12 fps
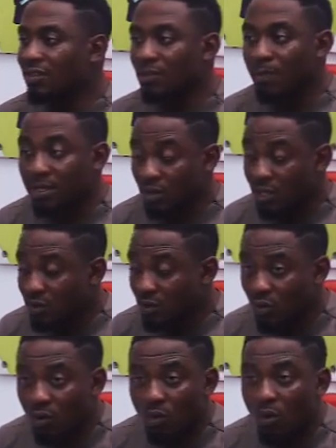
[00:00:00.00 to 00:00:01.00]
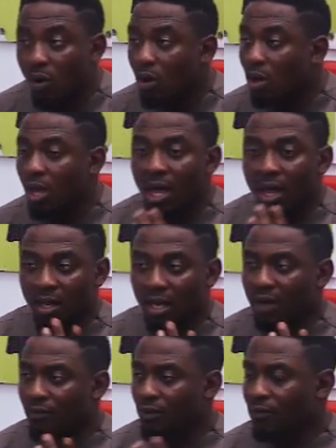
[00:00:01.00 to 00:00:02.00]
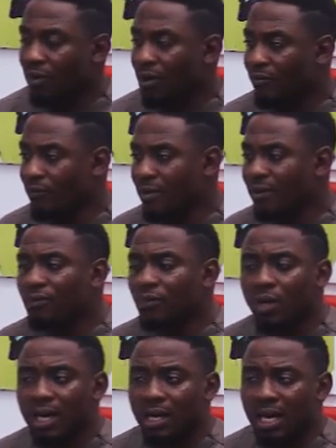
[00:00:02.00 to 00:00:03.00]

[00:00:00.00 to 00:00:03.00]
of Aspis Okonkwo, like from Reverend Ed